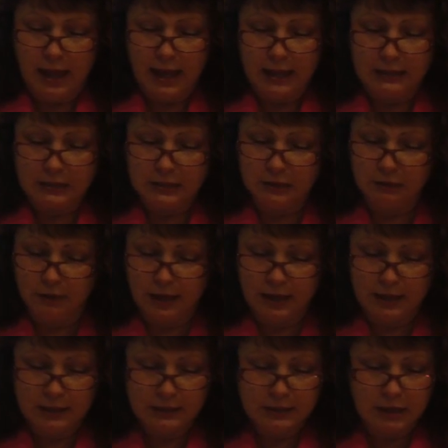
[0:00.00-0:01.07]
as the
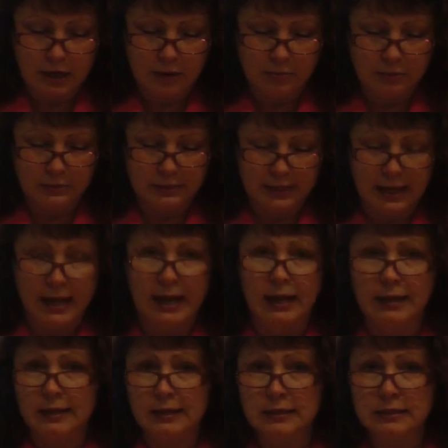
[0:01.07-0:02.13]
great and terrible
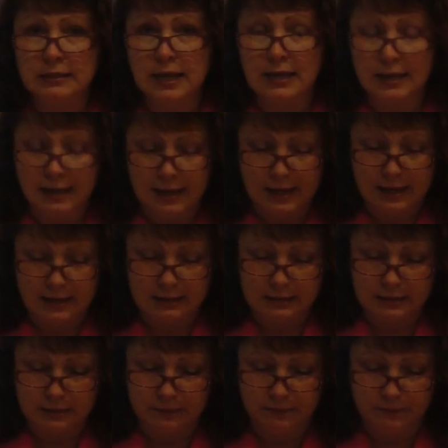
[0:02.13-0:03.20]
day is at hand.